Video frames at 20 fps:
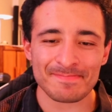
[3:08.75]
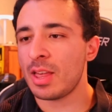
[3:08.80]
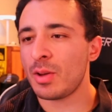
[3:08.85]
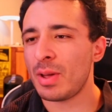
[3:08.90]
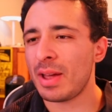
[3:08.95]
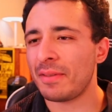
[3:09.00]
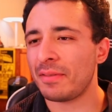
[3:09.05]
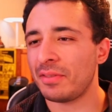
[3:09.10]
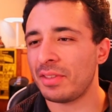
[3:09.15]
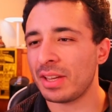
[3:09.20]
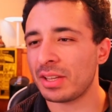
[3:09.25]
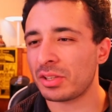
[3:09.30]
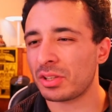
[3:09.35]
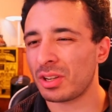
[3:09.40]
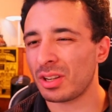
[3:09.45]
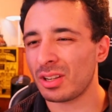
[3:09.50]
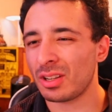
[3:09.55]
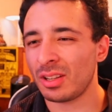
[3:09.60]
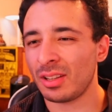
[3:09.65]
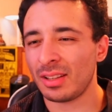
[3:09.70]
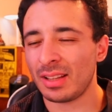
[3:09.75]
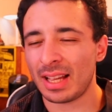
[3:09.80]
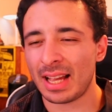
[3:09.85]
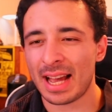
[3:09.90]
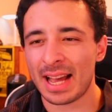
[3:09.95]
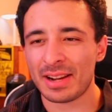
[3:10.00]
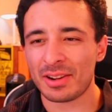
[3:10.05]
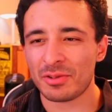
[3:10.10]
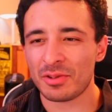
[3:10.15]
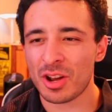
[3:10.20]
Then we have this girl.
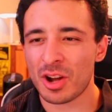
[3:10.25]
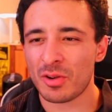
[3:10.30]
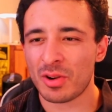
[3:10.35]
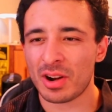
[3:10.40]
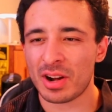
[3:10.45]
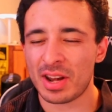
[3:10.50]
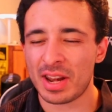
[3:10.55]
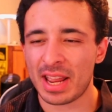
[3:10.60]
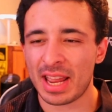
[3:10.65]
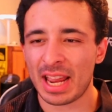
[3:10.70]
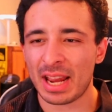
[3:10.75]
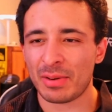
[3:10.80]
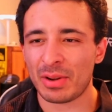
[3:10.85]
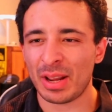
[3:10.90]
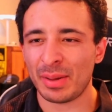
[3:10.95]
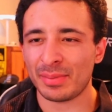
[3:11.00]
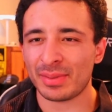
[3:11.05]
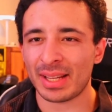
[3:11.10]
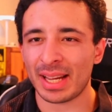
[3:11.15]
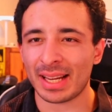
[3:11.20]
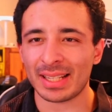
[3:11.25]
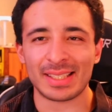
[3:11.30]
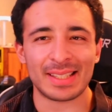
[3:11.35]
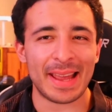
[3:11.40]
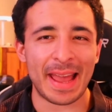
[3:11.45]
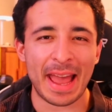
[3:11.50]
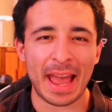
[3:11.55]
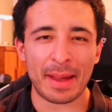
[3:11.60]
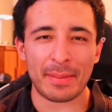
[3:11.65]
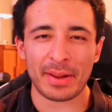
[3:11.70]
I don't know her name. Her name's like
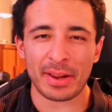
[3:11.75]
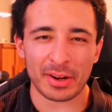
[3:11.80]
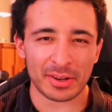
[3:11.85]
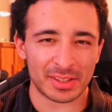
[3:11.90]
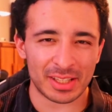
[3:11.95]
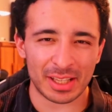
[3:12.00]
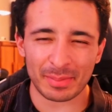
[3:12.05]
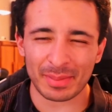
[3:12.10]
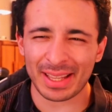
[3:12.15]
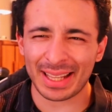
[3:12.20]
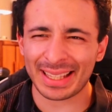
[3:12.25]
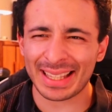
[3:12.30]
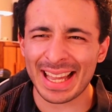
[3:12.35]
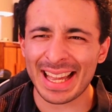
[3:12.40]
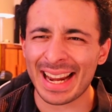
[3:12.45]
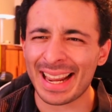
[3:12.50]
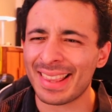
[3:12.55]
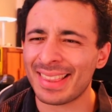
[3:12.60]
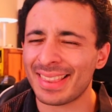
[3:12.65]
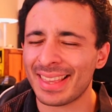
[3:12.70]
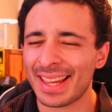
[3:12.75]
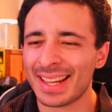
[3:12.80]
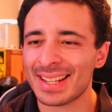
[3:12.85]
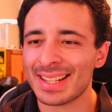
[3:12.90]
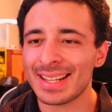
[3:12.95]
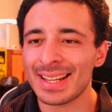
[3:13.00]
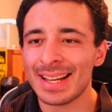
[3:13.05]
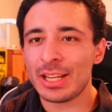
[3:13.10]
Tabby or something like that, I think.